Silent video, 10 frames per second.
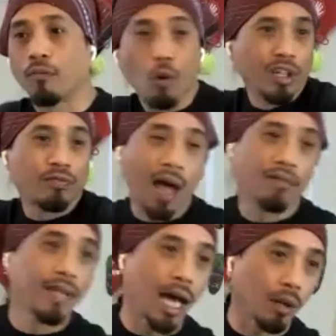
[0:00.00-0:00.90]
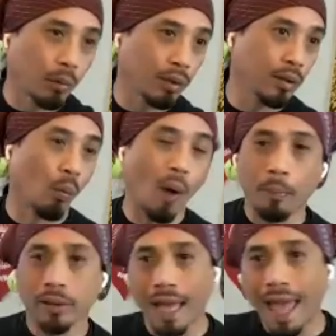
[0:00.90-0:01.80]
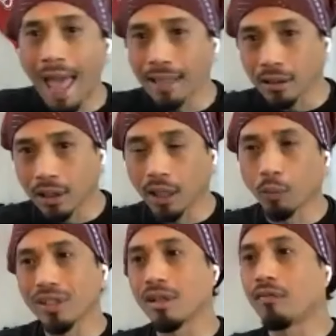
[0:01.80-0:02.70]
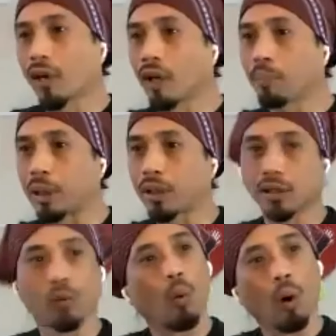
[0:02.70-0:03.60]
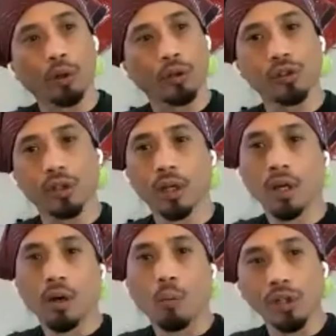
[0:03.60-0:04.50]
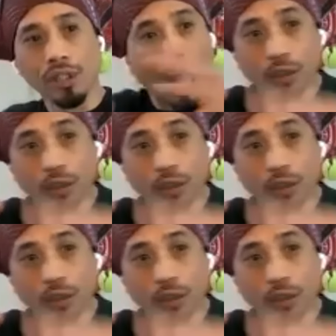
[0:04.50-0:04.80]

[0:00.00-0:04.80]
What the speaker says: 45 caliber, the weapon, the handgun was developed because the warriors was